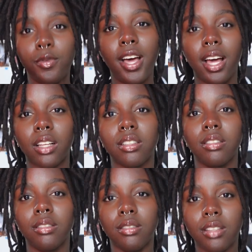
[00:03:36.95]
fact.
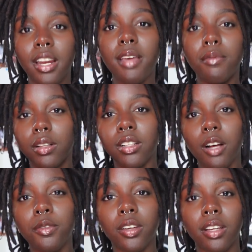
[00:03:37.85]
The name
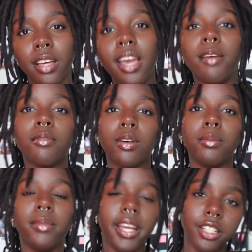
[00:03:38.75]
Philadelphia came
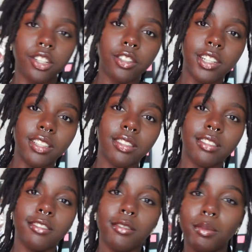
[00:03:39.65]
from ancient Greece,
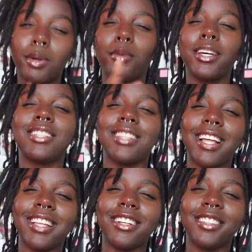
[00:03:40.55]
but we'll get to
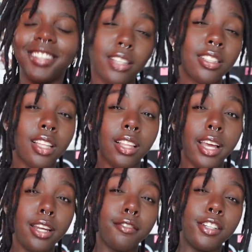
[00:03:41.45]
that later. Is it the
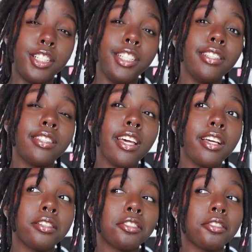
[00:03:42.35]
land of the
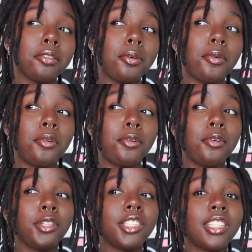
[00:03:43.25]
cheesesteaks,
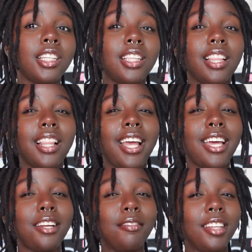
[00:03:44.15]
or is it the
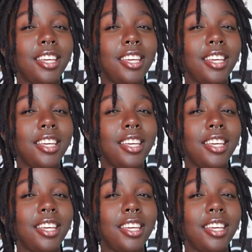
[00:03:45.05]
land of the